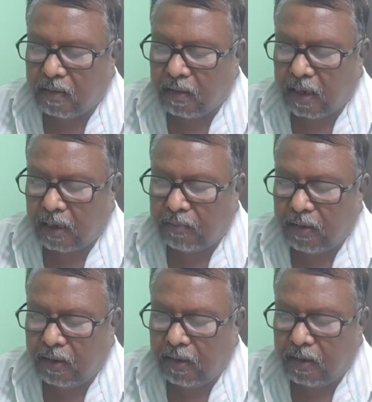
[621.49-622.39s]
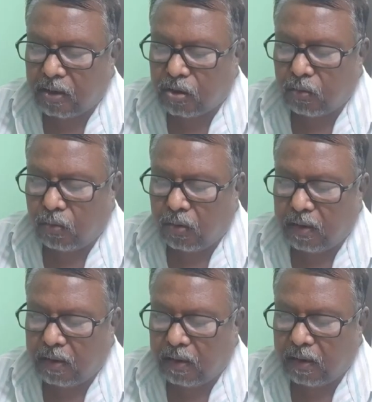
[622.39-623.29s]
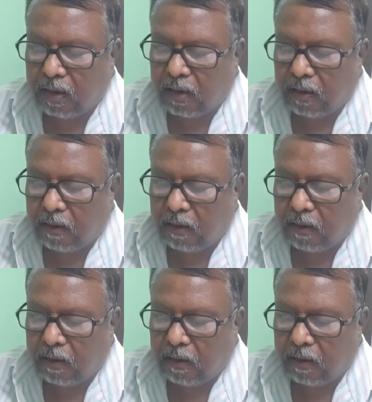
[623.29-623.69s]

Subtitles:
can be stored in the